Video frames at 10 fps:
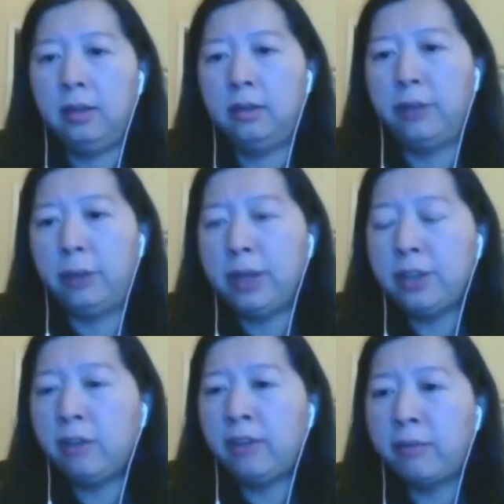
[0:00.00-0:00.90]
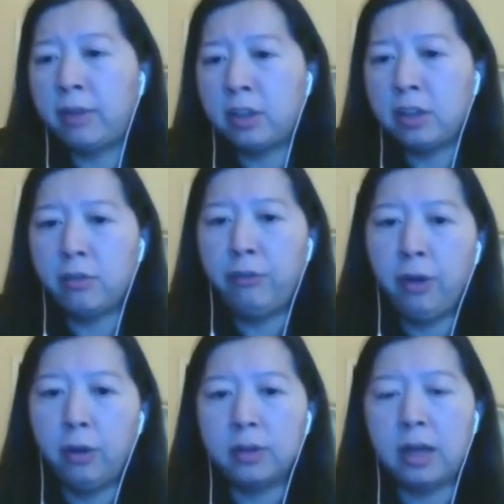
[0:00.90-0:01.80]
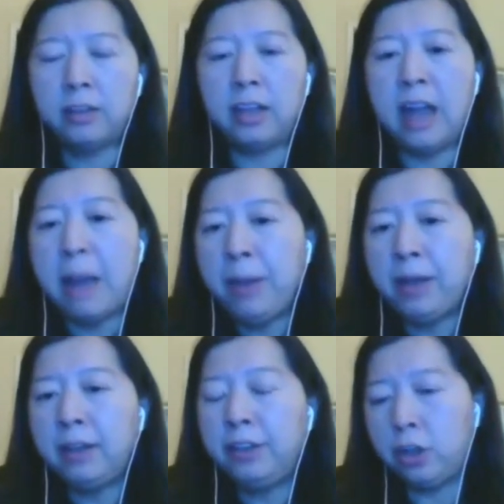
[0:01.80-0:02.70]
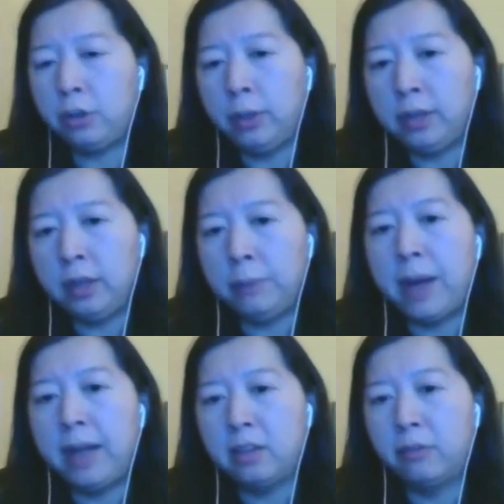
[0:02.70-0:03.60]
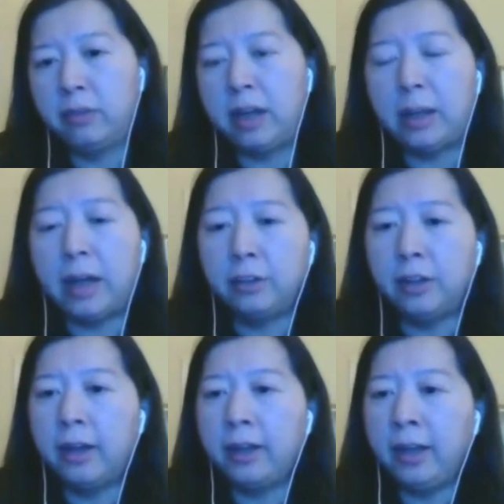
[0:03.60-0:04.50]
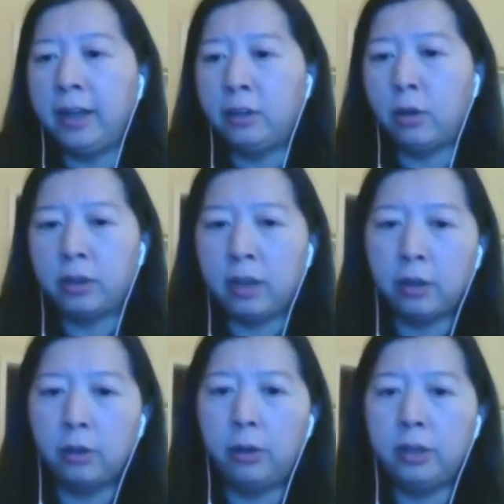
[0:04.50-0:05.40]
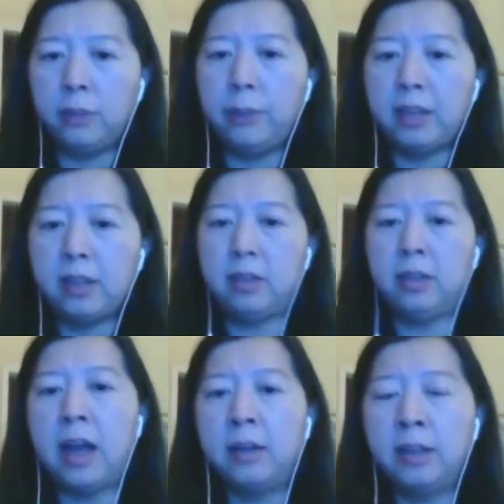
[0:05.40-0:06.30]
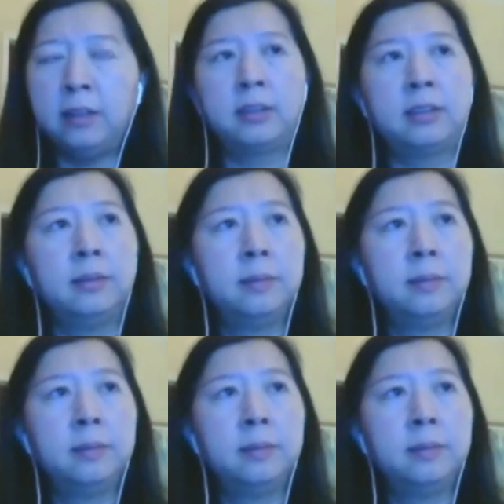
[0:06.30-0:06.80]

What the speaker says: Variation of conversation flows are dynamically generated by the underlying AI technology based on the context.